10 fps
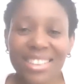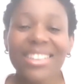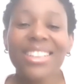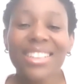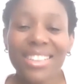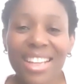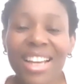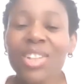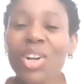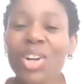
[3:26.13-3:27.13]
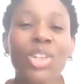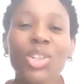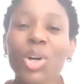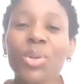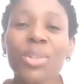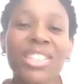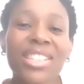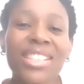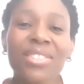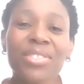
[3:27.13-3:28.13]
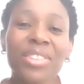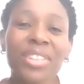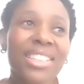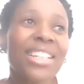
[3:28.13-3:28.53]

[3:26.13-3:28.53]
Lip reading: Yeah. And God always just